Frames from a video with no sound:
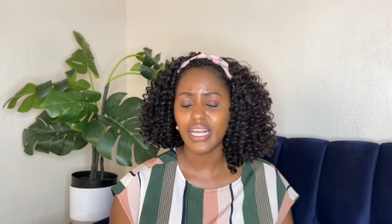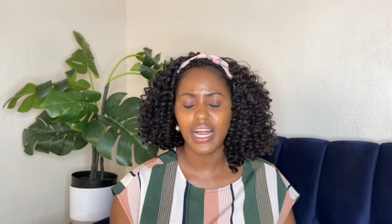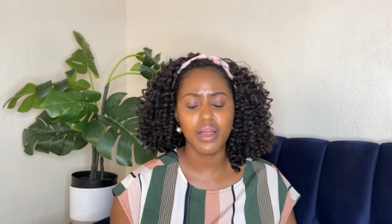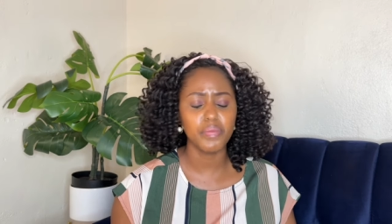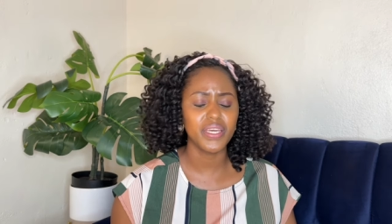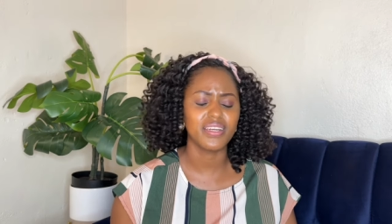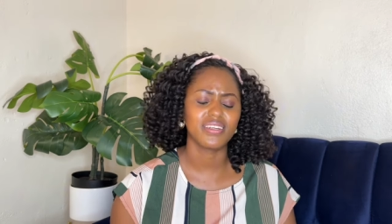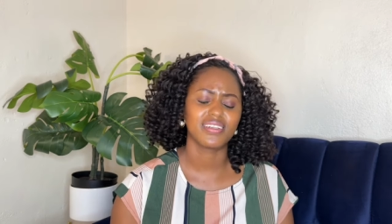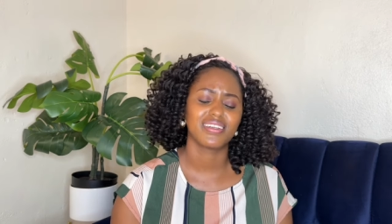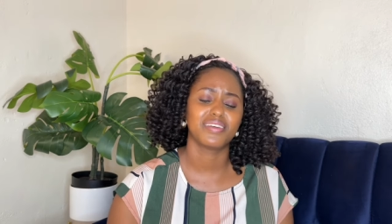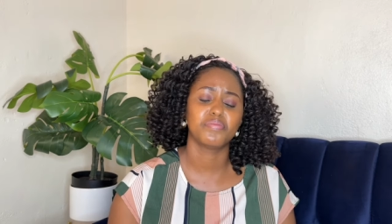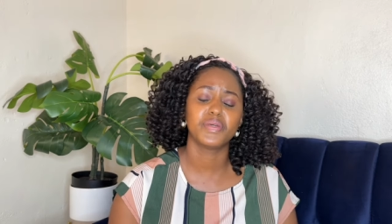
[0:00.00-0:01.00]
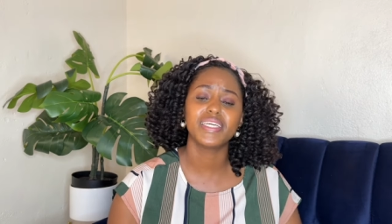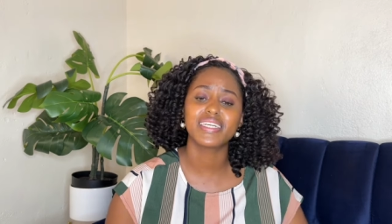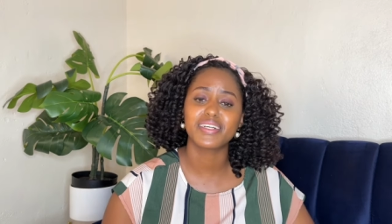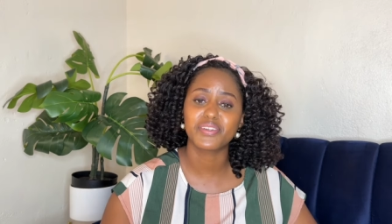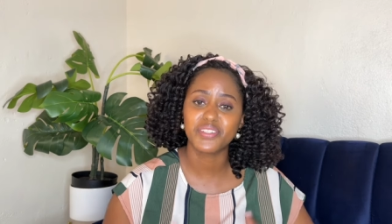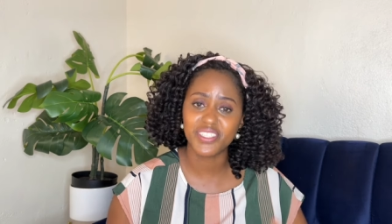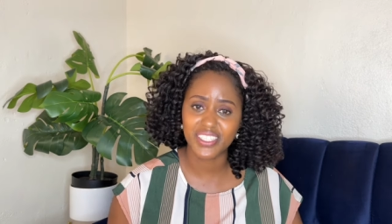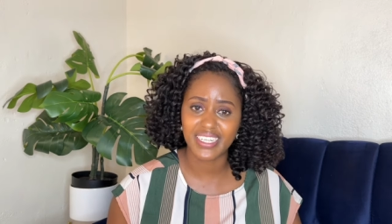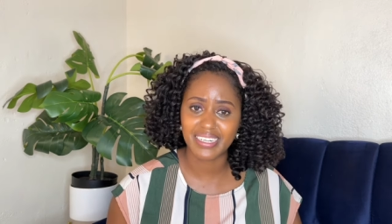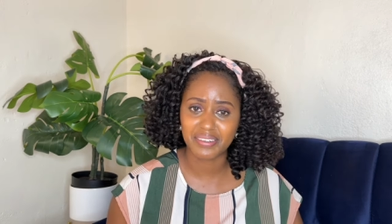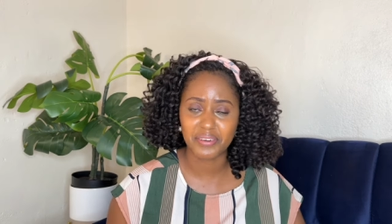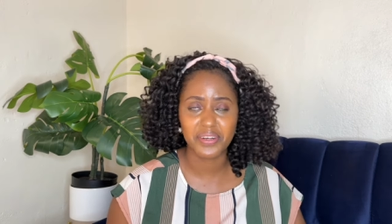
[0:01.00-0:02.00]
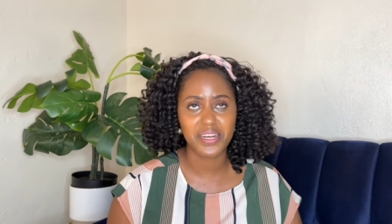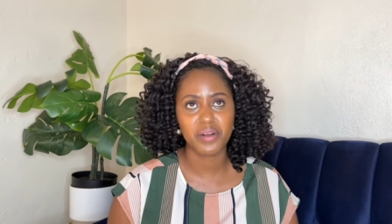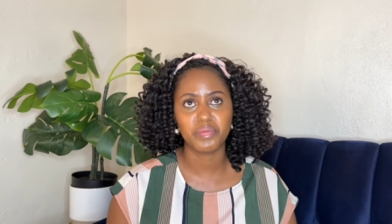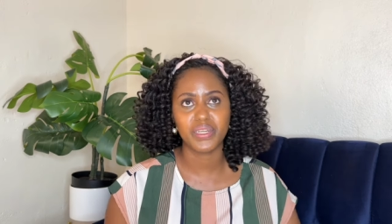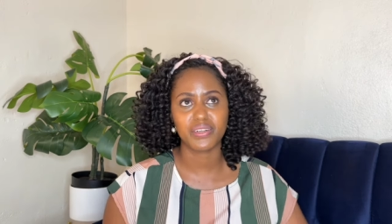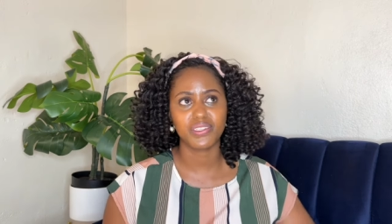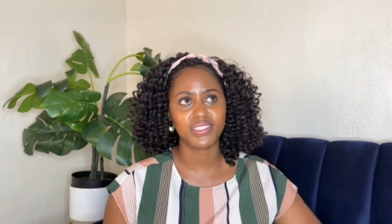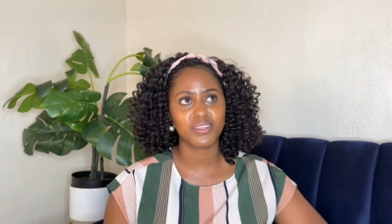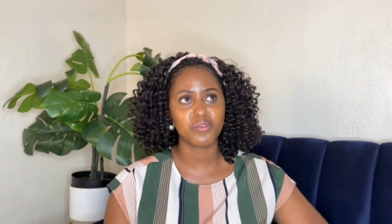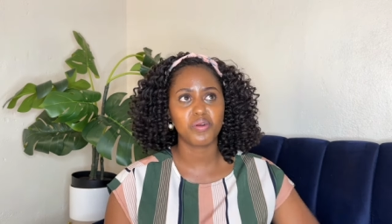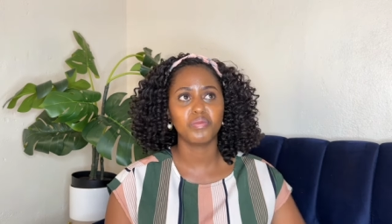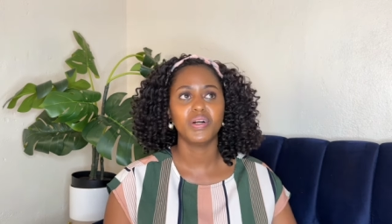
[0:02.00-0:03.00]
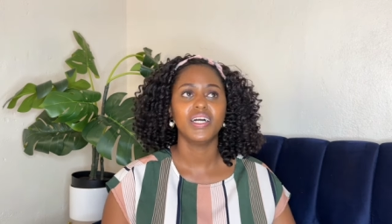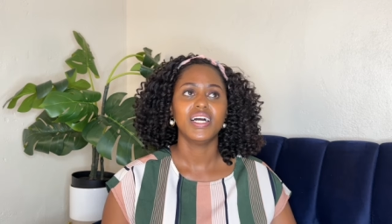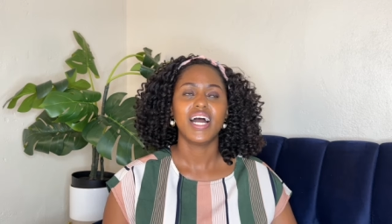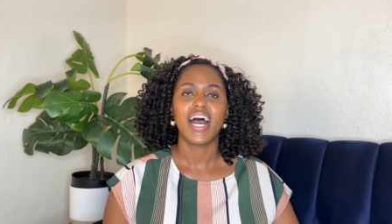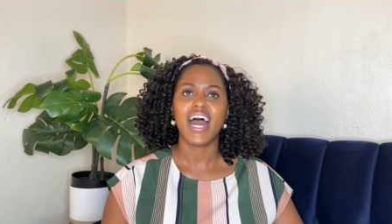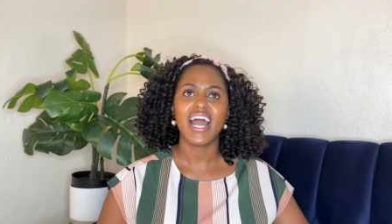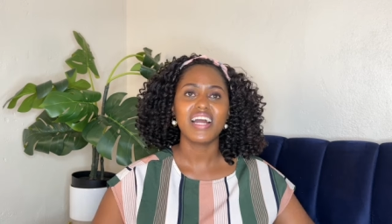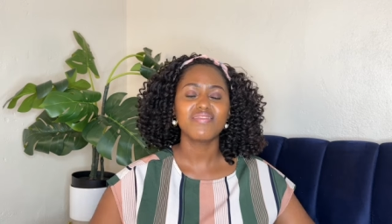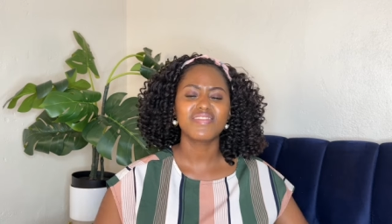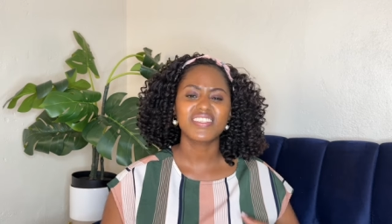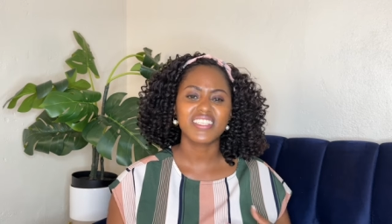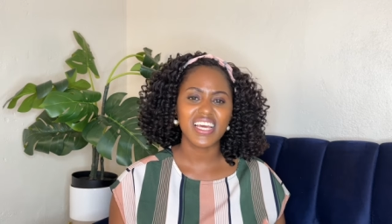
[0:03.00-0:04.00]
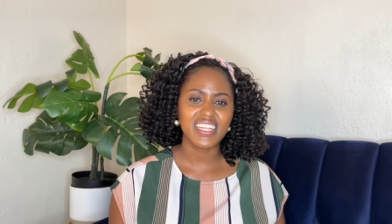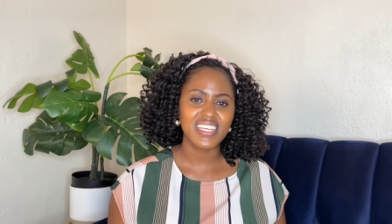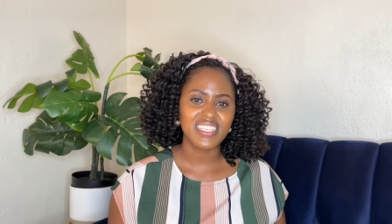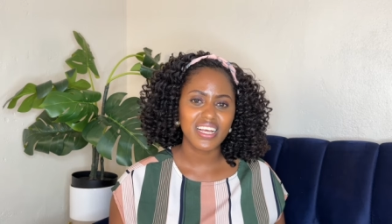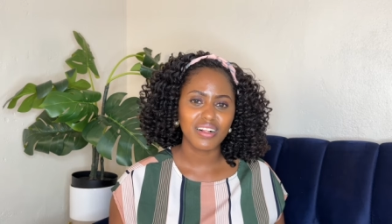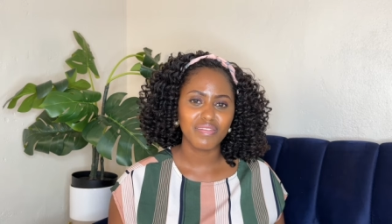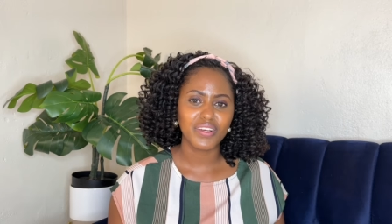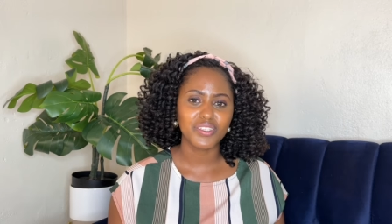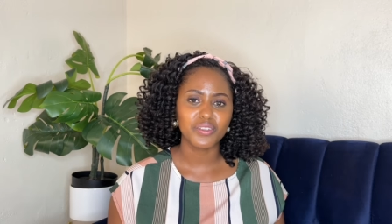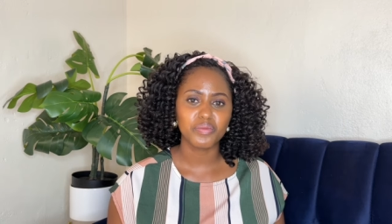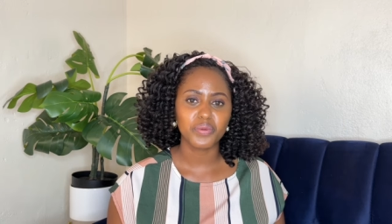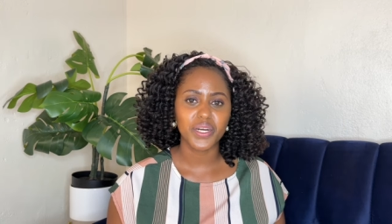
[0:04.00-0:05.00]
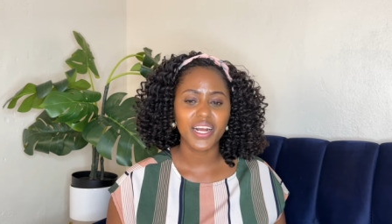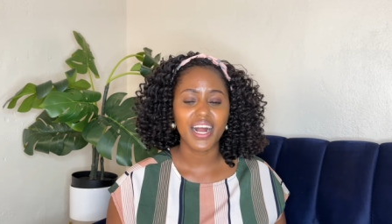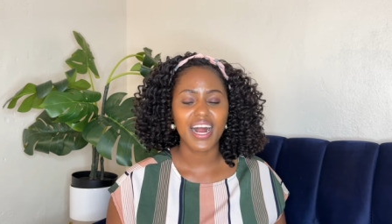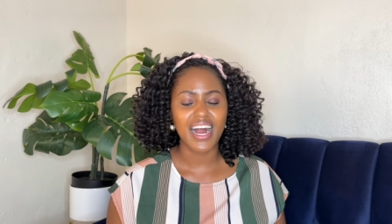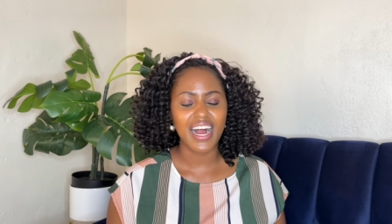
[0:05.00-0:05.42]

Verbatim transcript: I mean, being a Christian and growing up in a Christian home, I have said the salvation prayer